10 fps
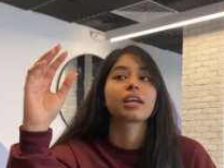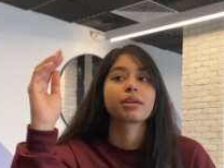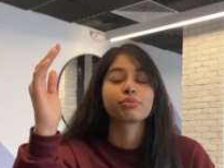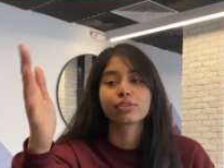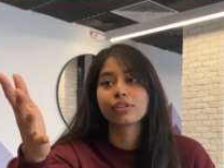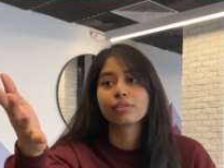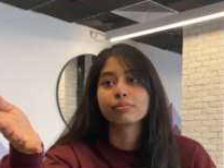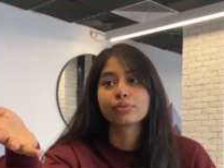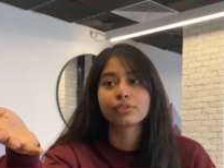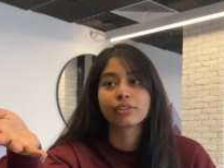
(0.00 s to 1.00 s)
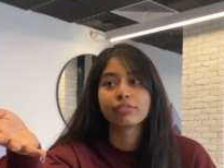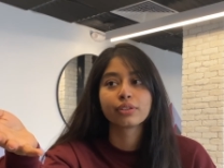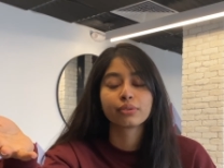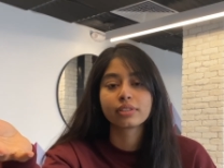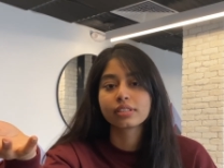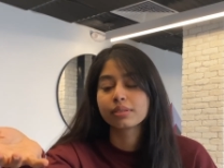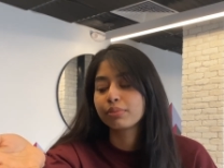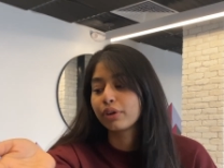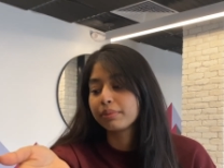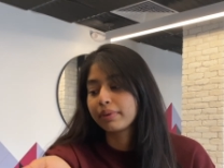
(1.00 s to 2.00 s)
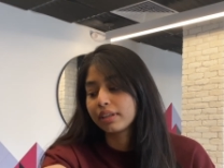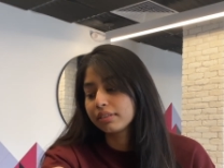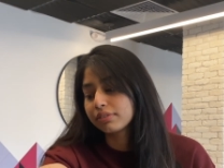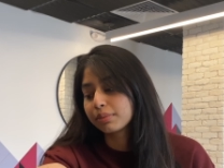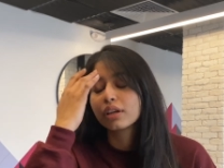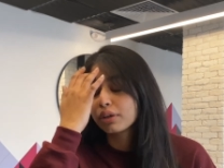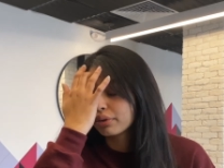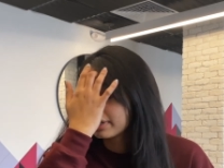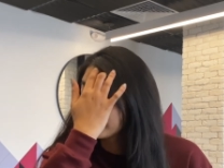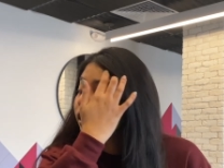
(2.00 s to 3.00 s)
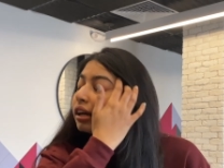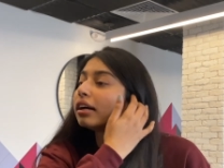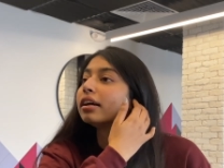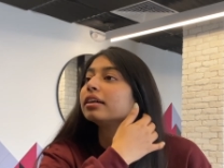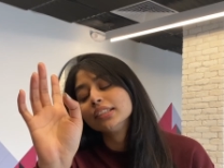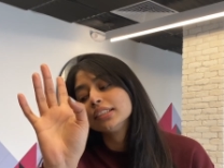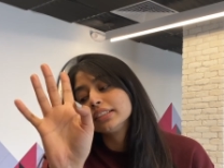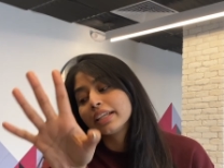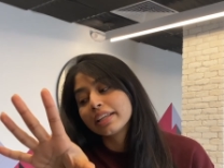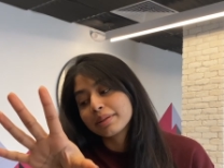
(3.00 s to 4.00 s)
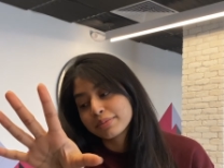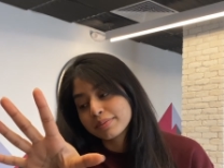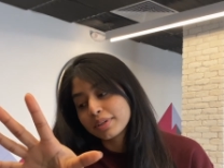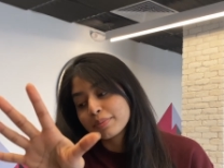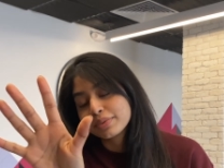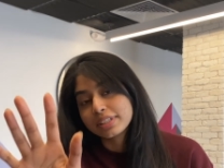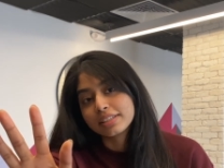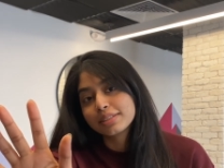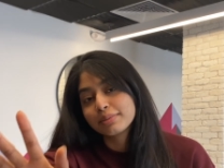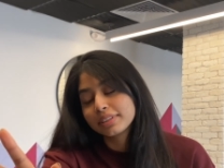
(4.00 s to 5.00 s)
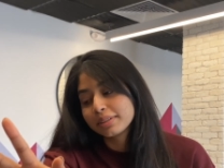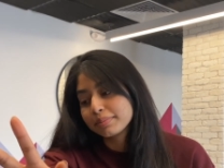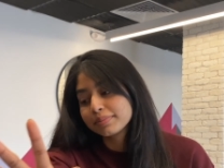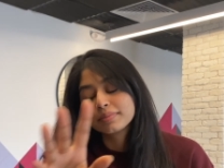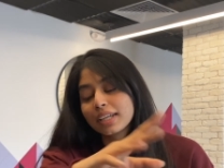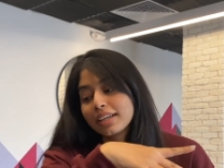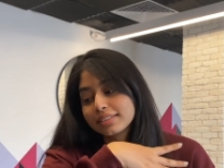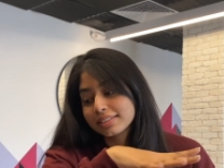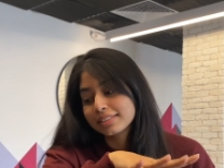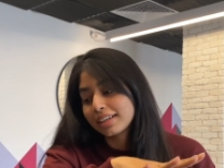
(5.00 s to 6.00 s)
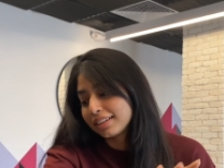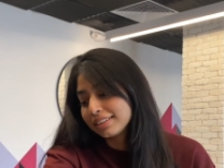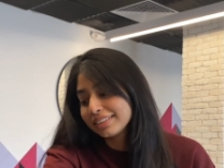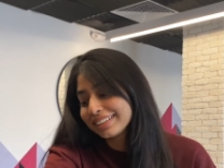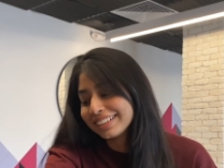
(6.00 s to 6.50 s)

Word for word: I'm sure most of you know it's a boy band from Korea and I'm obsessed with them. I just can't.